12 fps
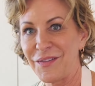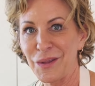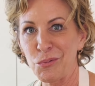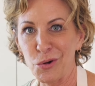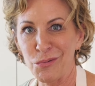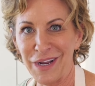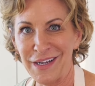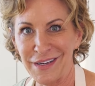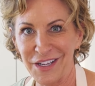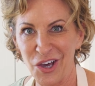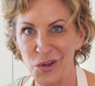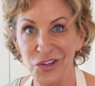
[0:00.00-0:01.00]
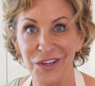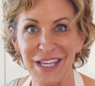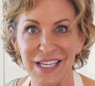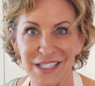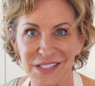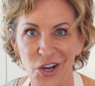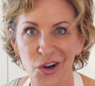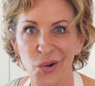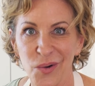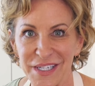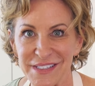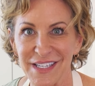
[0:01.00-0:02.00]
and then we're ready to go. Your kids are
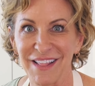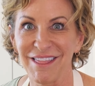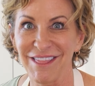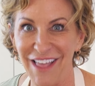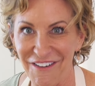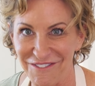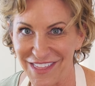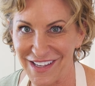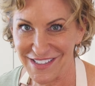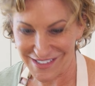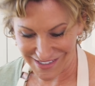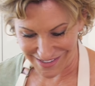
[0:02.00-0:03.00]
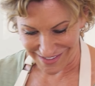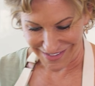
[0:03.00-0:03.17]
going to love this.